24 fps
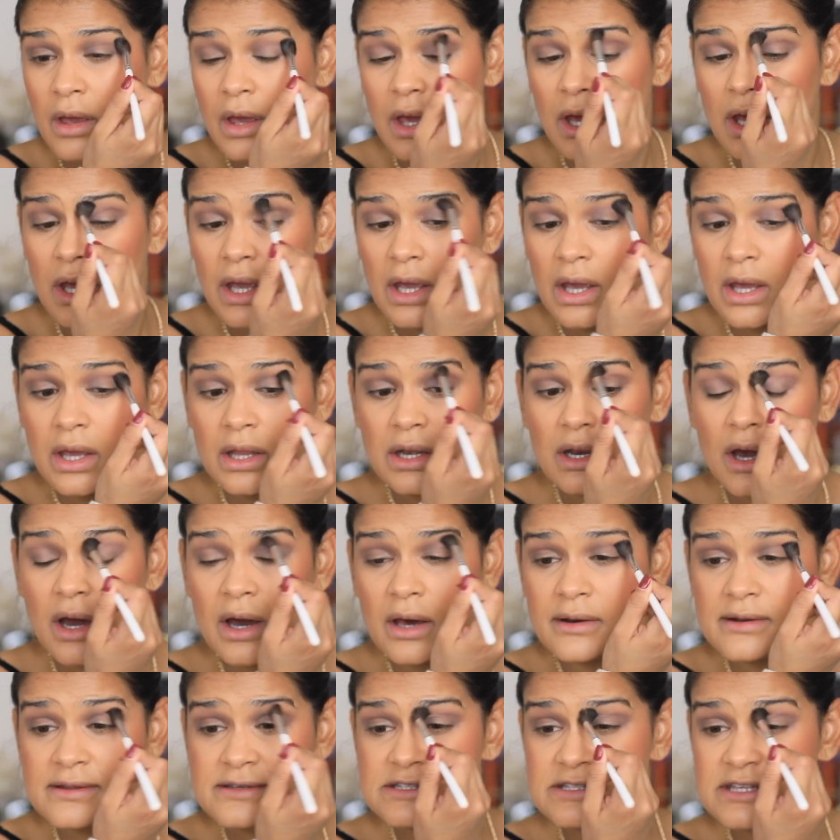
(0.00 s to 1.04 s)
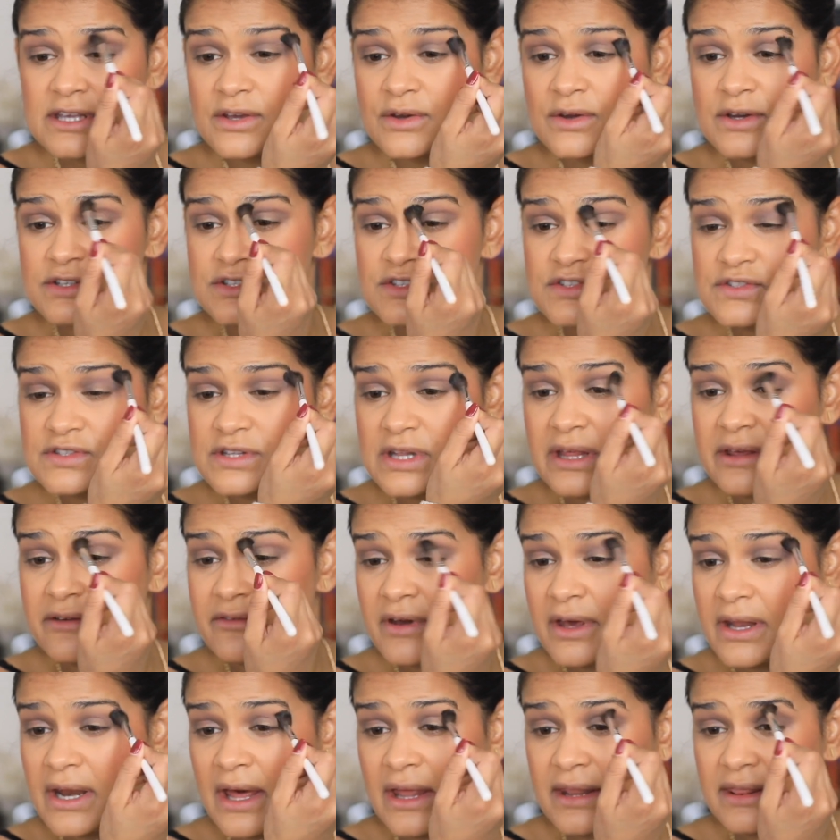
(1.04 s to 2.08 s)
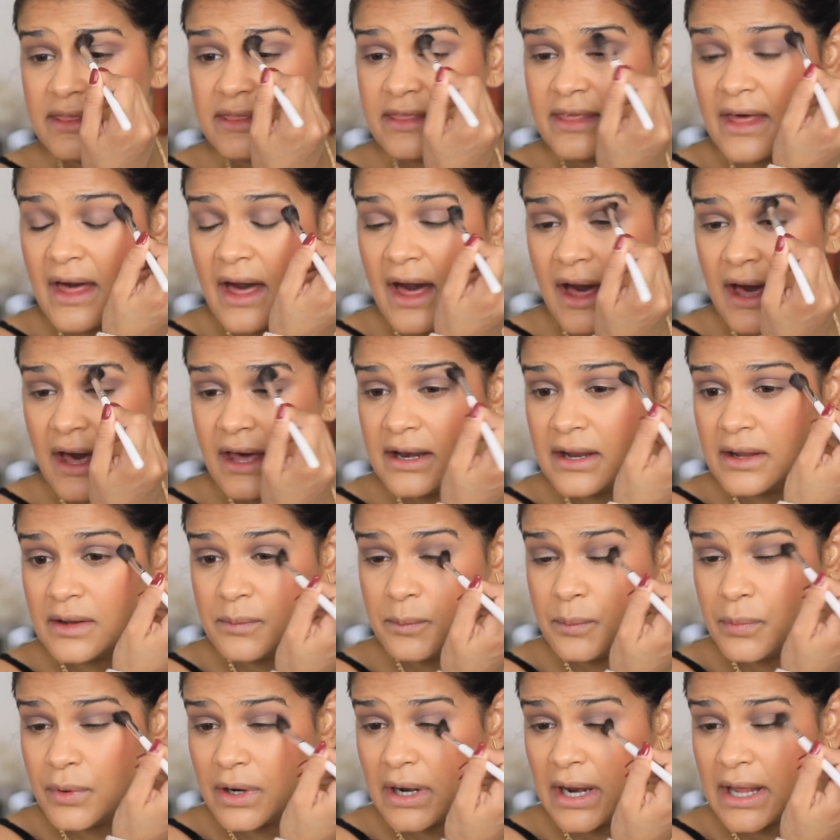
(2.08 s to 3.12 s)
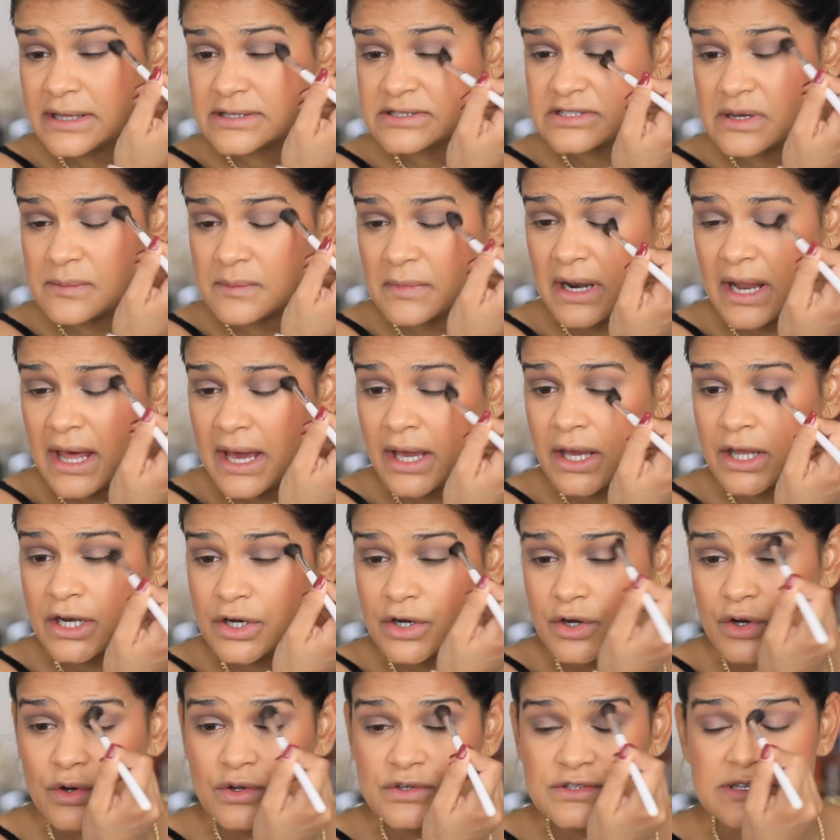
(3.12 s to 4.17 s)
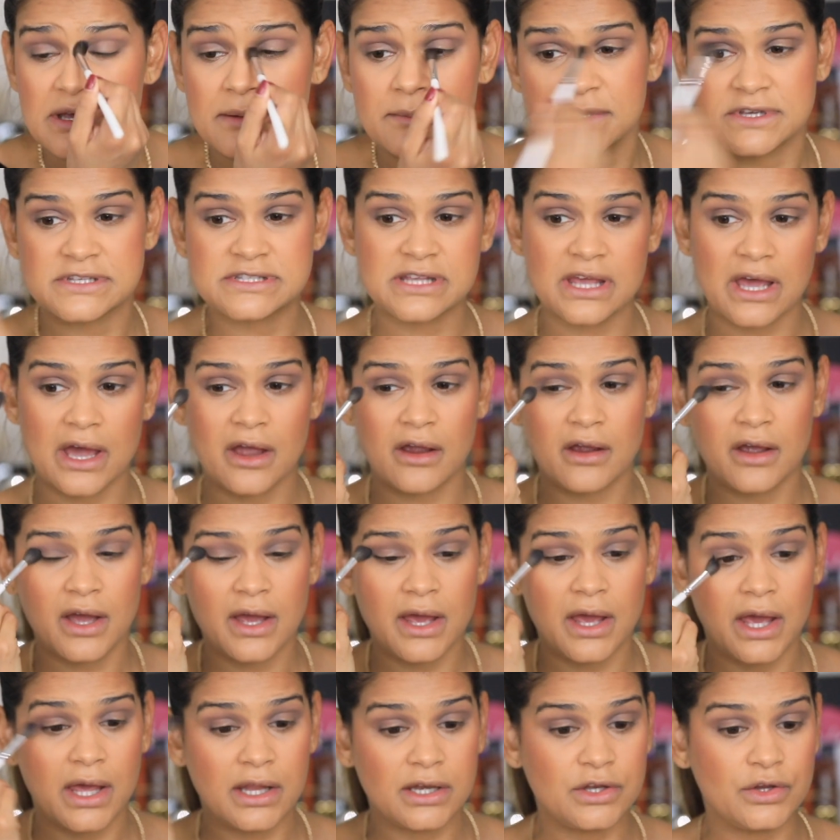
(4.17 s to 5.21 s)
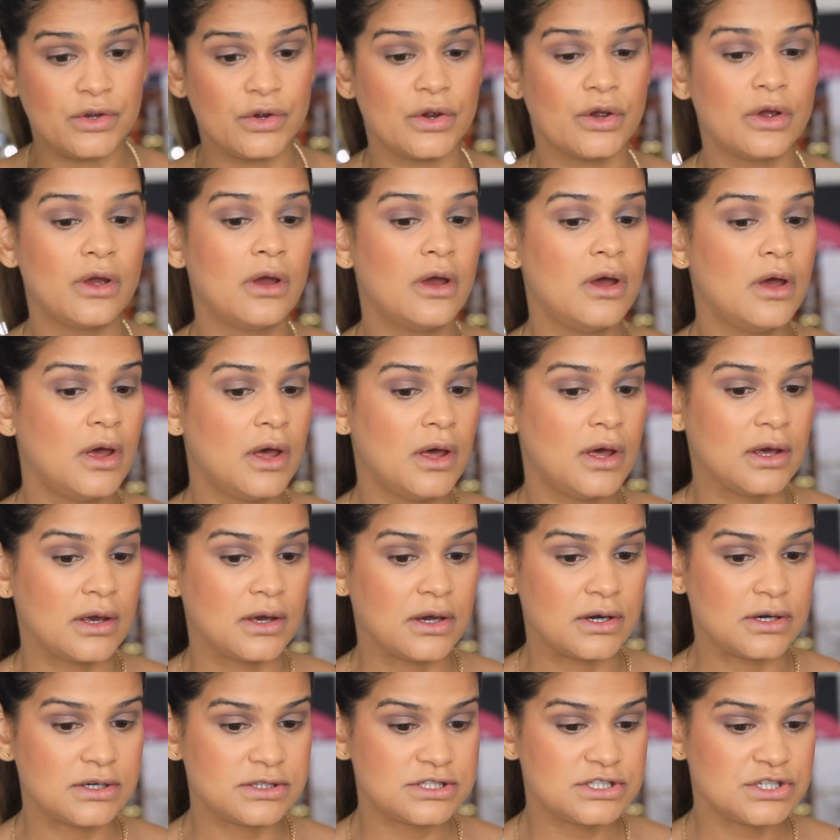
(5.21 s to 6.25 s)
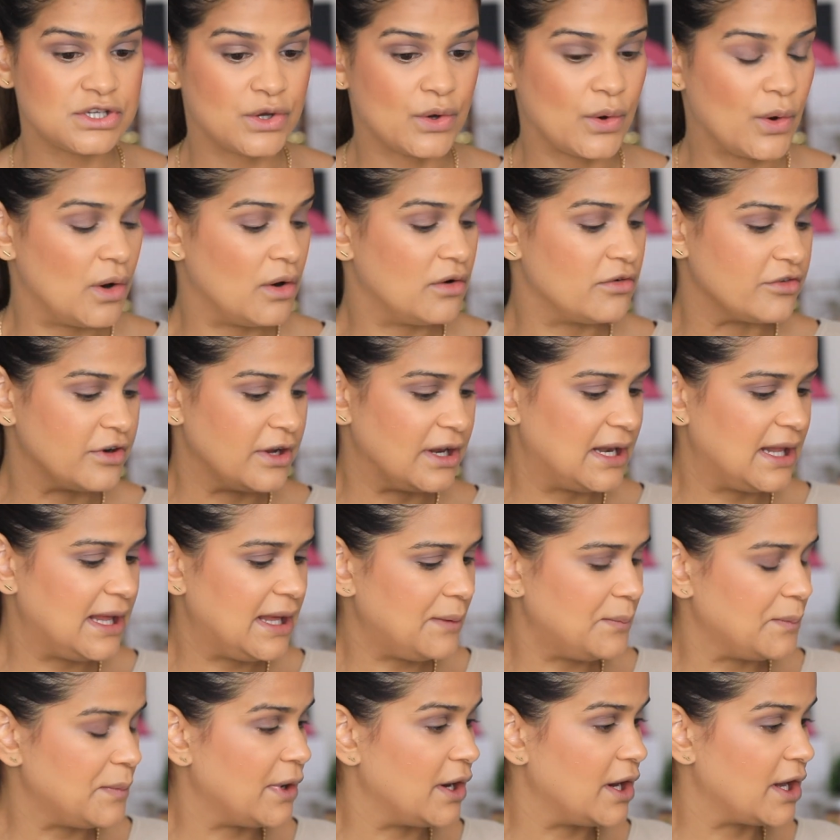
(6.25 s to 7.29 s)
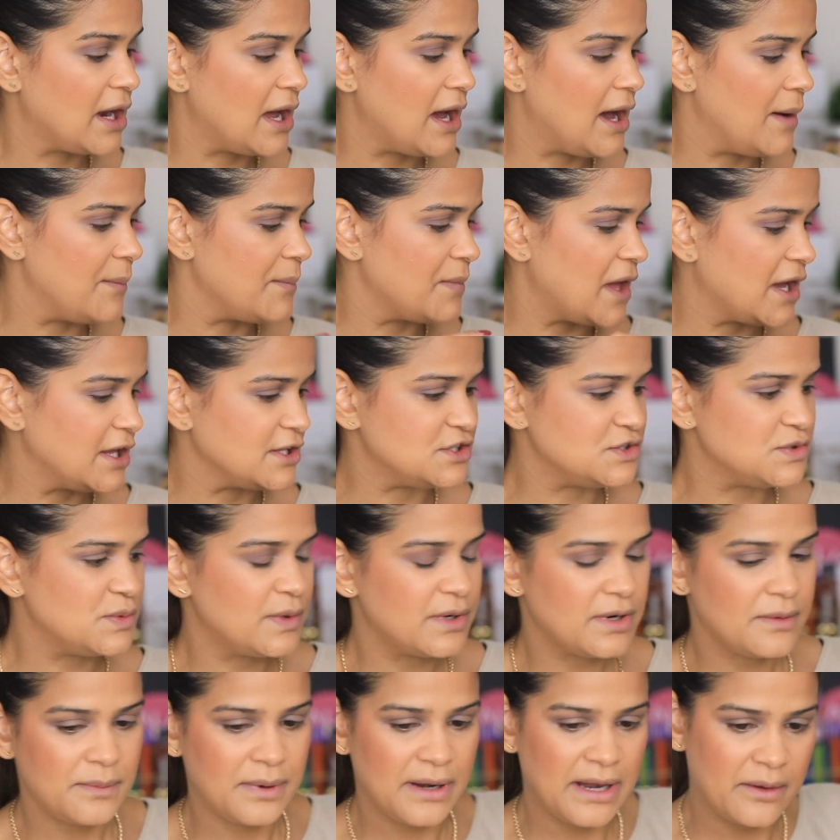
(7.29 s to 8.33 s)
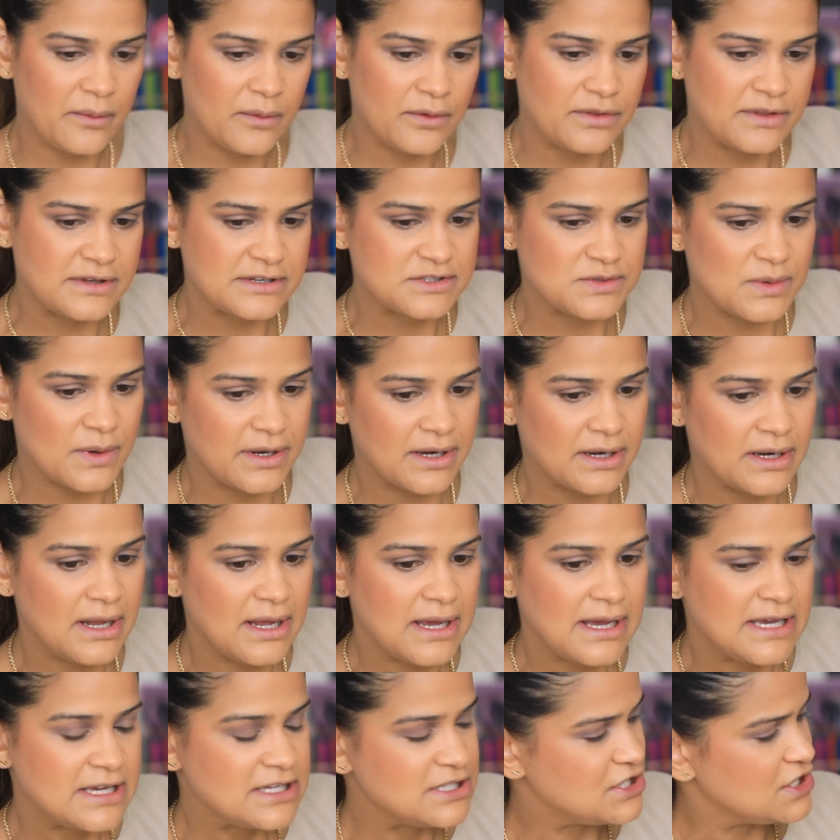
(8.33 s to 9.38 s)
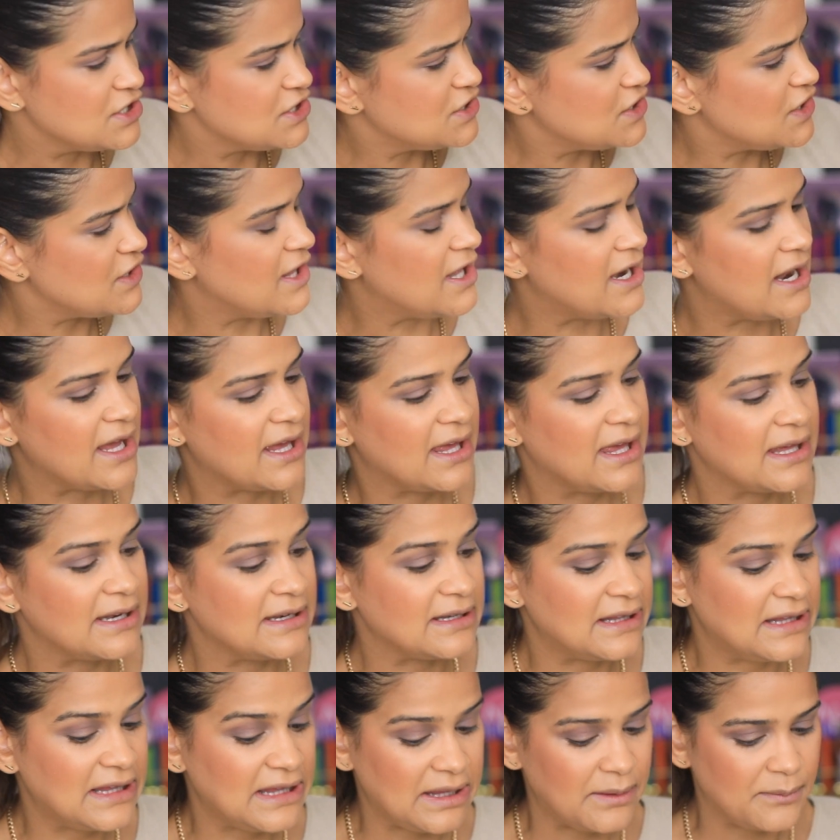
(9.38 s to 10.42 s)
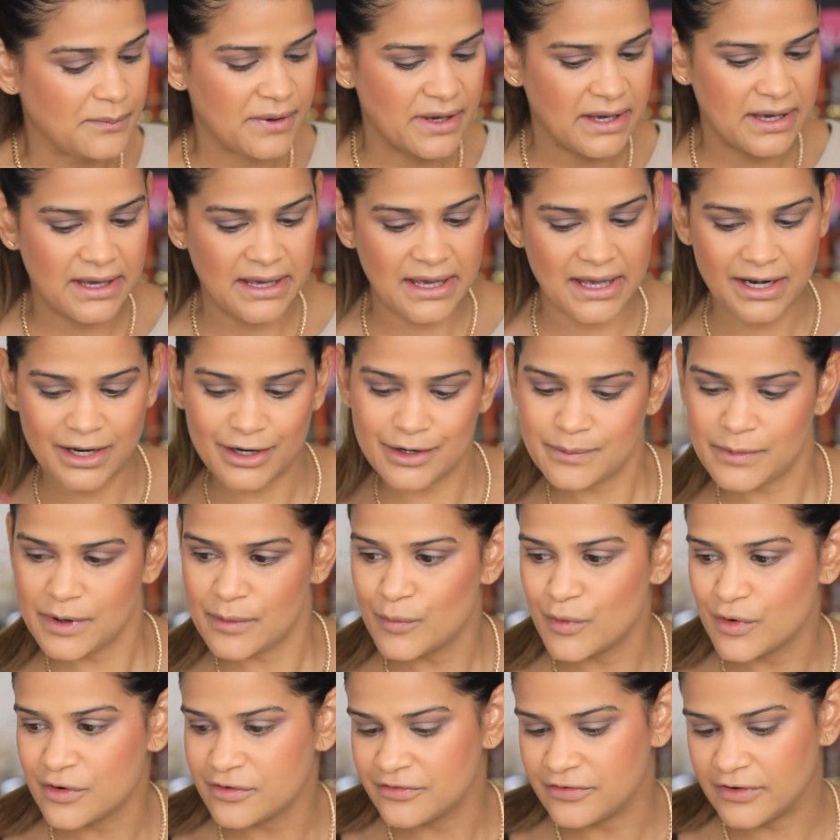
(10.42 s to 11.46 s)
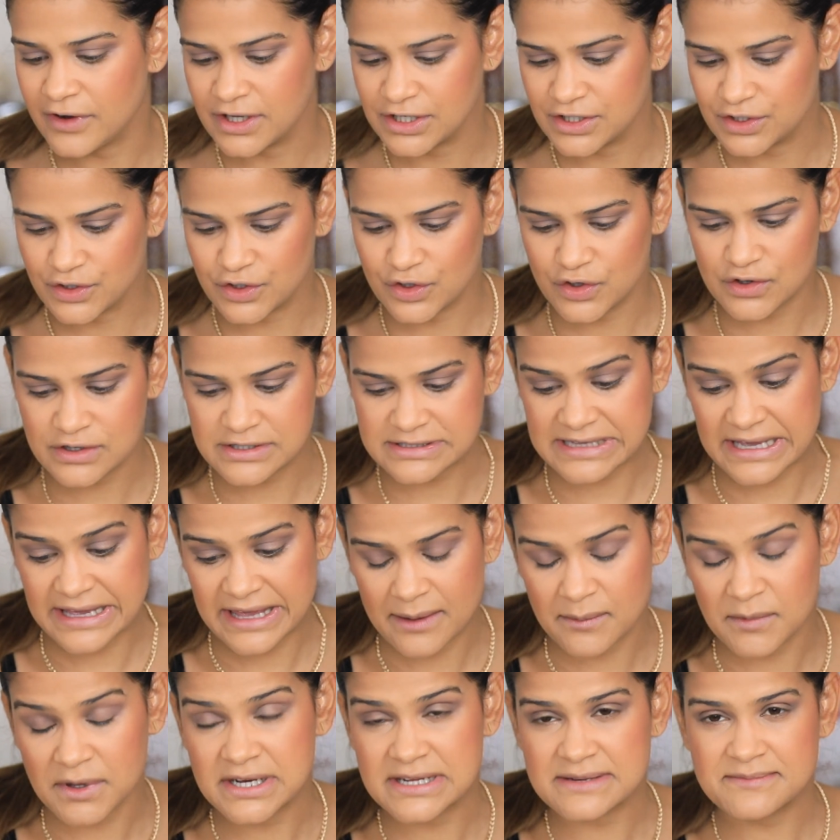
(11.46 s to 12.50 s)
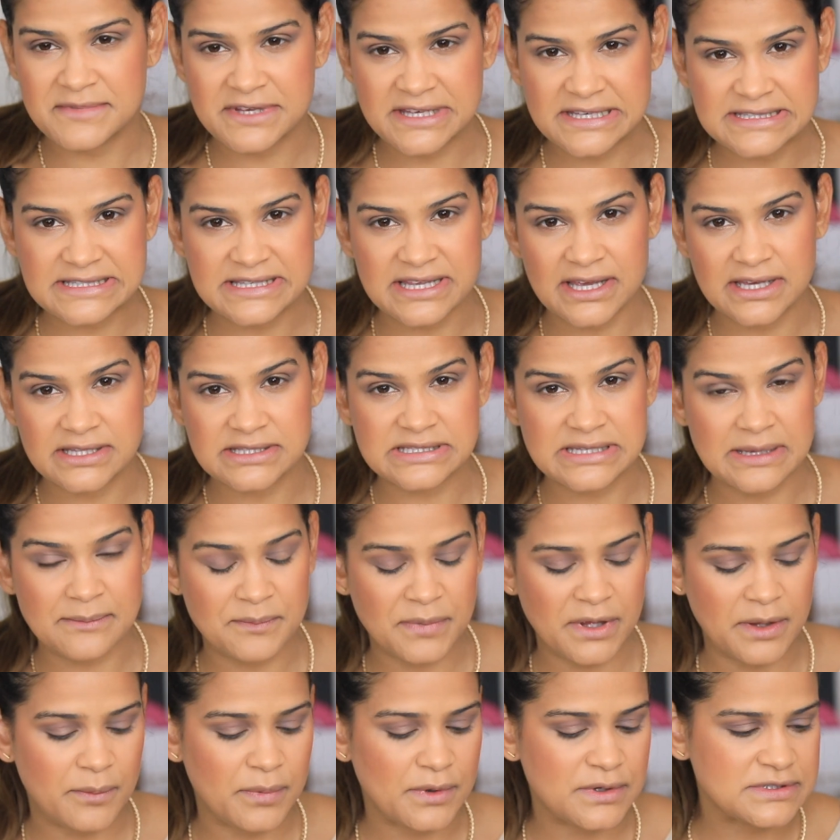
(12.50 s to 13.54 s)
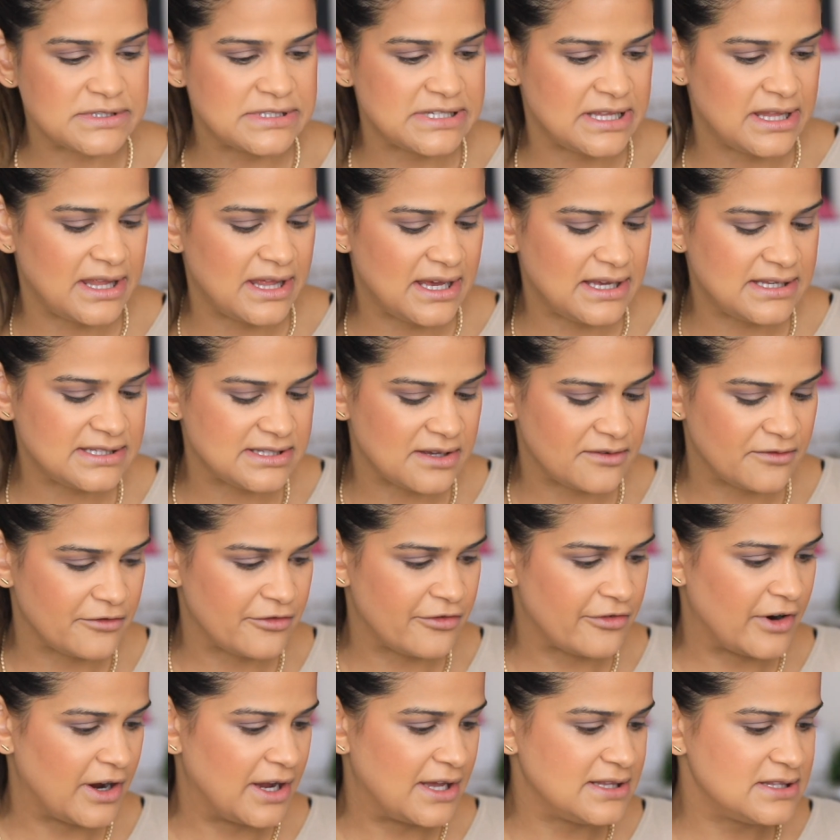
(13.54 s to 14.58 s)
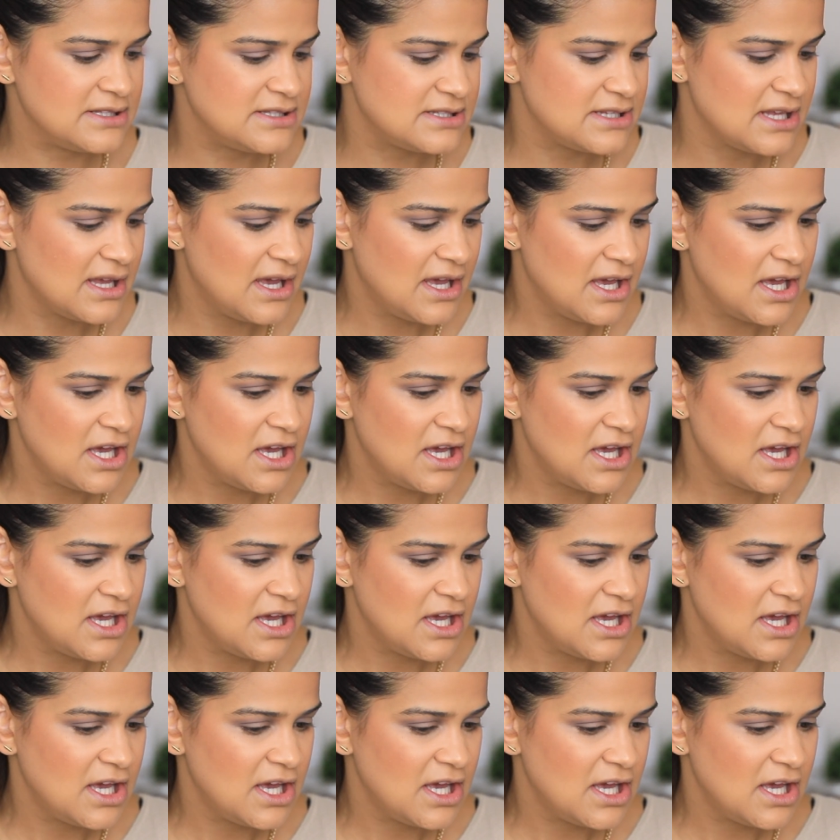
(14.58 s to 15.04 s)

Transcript: And honestly, you could just leave it at that and put like some liner or some mascara and you're good to go, really. But I do want to play with this one just so that I can keep it a little bit more fun, you know, because I am going to be seeing some people today, some friends.